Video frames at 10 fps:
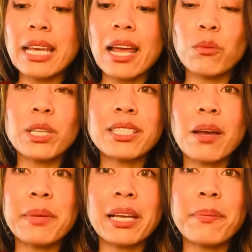and what's
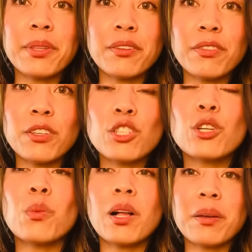coming up in the
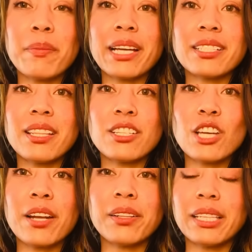future. Welcome back to the
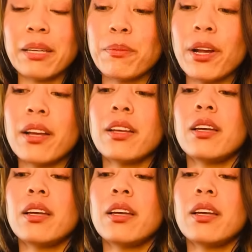channel, Libra.